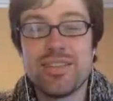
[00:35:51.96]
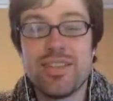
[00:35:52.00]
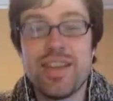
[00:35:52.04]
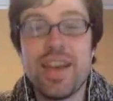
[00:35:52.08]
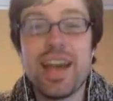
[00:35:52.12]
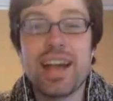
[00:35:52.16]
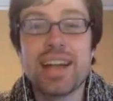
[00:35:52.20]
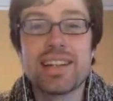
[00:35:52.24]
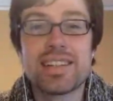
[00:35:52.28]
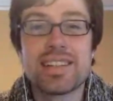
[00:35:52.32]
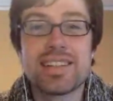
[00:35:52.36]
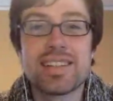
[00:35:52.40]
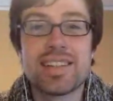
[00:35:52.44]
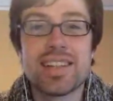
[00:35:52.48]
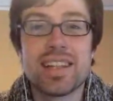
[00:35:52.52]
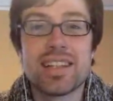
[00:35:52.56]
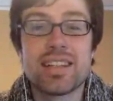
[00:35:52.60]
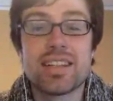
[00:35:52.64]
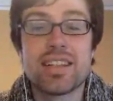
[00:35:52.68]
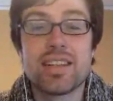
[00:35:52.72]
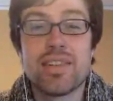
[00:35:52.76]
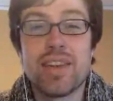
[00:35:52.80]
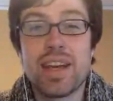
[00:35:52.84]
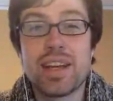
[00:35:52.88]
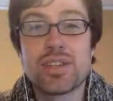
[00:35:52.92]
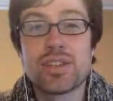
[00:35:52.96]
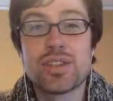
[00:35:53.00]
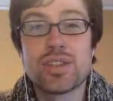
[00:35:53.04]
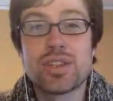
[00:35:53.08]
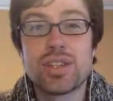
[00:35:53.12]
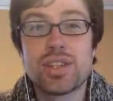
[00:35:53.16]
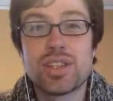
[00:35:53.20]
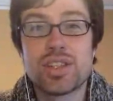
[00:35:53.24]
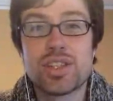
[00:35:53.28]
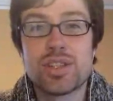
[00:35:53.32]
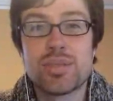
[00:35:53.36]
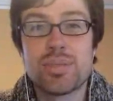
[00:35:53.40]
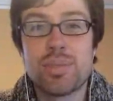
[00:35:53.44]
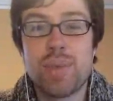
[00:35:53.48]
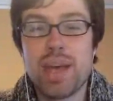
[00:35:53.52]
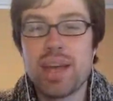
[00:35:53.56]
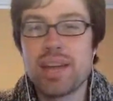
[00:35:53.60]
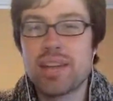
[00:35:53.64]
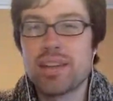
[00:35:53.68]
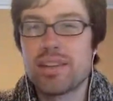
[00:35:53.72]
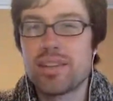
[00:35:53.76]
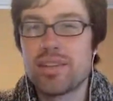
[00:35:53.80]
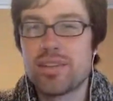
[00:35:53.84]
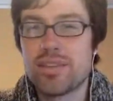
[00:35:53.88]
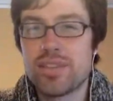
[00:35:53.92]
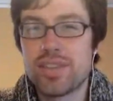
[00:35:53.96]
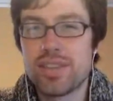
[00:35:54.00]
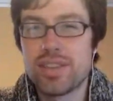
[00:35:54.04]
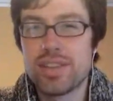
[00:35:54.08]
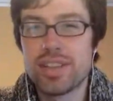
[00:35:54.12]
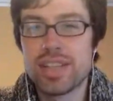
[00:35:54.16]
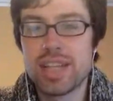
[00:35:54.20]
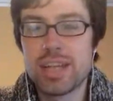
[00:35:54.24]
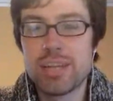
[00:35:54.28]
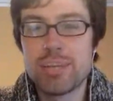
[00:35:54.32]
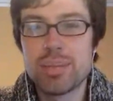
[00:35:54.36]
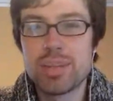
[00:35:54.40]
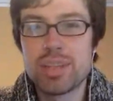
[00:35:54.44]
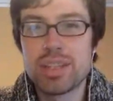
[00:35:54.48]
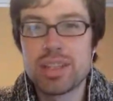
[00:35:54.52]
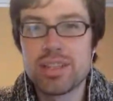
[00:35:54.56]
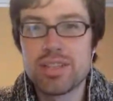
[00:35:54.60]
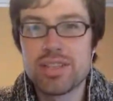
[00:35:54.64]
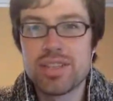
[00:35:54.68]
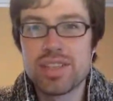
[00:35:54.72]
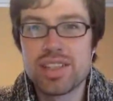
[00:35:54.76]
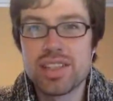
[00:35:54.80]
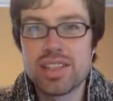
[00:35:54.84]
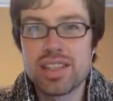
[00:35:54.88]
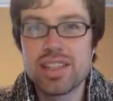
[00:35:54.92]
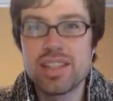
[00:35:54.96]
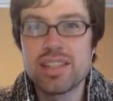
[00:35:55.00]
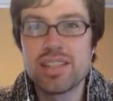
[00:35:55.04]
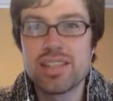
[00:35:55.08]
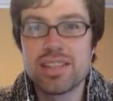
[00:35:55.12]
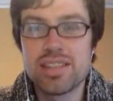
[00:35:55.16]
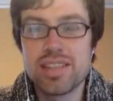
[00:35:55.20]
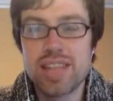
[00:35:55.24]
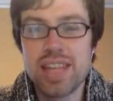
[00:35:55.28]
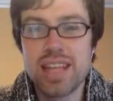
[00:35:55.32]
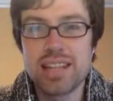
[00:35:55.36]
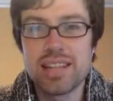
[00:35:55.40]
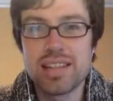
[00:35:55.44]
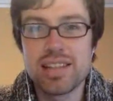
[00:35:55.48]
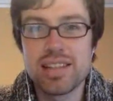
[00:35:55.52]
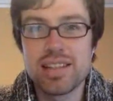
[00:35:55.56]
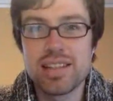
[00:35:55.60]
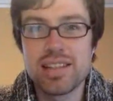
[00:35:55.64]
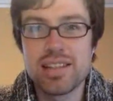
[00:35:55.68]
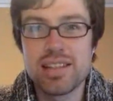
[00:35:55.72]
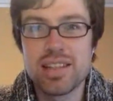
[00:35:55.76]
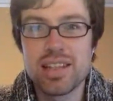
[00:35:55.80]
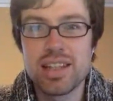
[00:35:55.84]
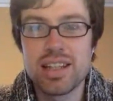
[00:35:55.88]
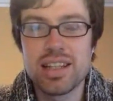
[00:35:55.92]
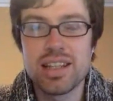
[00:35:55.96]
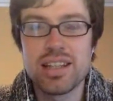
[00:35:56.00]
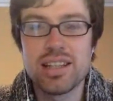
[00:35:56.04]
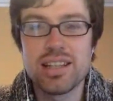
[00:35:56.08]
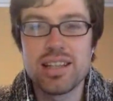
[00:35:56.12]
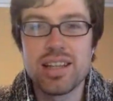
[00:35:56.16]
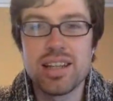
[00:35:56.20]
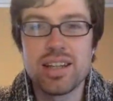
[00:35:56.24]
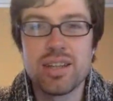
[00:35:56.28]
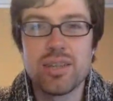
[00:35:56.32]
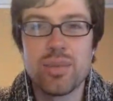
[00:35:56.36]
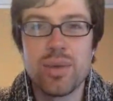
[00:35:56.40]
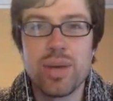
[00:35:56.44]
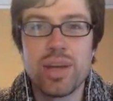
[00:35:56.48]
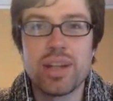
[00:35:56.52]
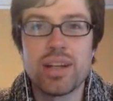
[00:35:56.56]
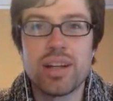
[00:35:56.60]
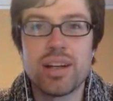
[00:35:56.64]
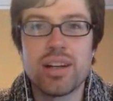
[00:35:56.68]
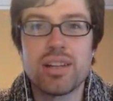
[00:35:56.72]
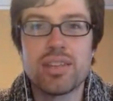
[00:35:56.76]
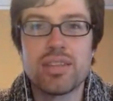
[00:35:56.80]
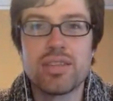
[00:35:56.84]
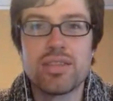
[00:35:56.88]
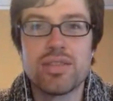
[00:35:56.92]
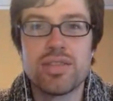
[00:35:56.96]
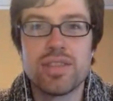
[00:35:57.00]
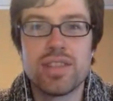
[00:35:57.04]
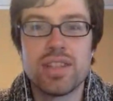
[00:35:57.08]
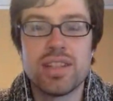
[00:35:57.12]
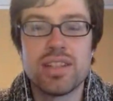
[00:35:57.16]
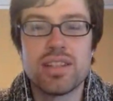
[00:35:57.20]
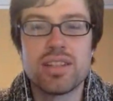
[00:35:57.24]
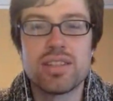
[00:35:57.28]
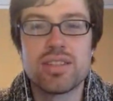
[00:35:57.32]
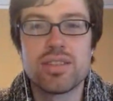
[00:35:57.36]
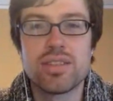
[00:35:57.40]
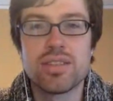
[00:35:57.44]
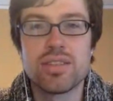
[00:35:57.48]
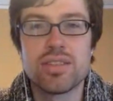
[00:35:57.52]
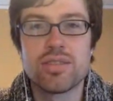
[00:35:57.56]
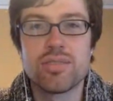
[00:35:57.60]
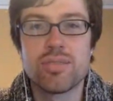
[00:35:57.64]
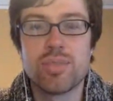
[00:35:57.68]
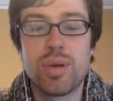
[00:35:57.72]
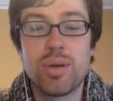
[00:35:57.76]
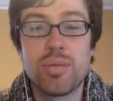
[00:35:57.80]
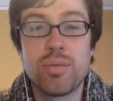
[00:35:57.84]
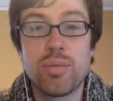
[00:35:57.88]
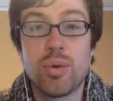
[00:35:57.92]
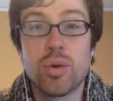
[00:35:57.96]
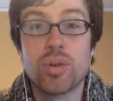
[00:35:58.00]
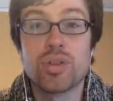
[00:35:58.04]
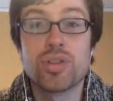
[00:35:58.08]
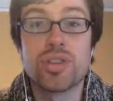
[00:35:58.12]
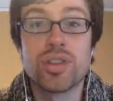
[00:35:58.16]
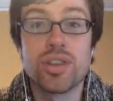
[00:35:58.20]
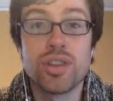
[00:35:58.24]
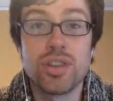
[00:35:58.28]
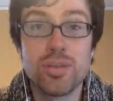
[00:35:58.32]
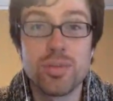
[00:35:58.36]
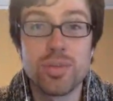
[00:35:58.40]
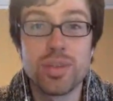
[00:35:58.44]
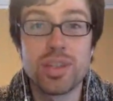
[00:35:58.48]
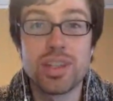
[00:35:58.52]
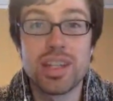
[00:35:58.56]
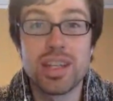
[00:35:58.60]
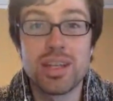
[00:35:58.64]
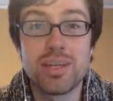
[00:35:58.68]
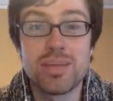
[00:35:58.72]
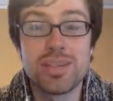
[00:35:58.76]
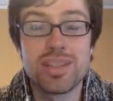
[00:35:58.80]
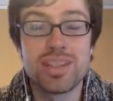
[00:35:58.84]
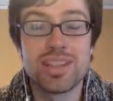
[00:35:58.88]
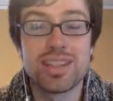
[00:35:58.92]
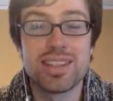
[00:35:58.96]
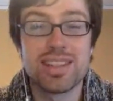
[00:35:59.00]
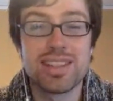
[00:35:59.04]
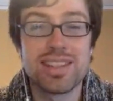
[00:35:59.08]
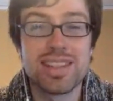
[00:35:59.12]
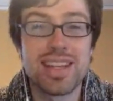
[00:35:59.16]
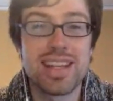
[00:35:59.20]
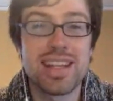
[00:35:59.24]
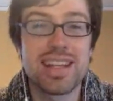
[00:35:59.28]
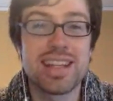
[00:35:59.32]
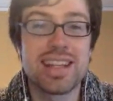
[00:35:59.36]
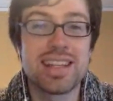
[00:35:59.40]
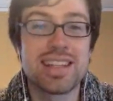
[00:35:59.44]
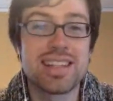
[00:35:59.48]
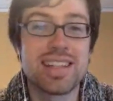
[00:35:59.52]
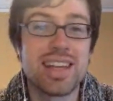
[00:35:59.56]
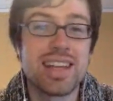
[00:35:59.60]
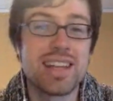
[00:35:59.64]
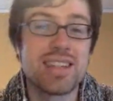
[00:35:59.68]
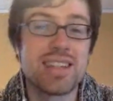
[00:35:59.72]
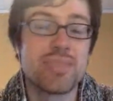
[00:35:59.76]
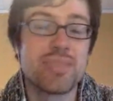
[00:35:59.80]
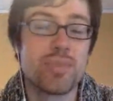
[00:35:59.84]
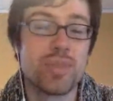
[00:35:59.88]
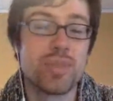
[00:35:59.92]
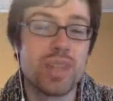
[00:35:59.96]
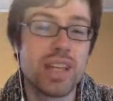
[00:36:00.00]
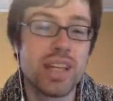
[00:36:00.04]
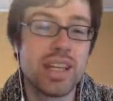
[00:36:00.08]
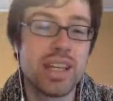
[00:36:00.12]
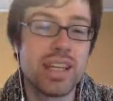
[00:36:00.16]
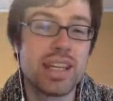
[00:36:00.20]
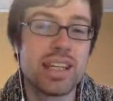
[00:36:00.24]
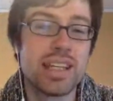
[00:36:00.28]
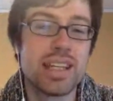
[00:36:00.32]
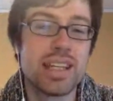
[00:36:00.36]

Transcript: fact is that they've actually expanded the field, I believe, since that season that Indiana went undefeated. So there's been more tournament games that Gonzaga has had to play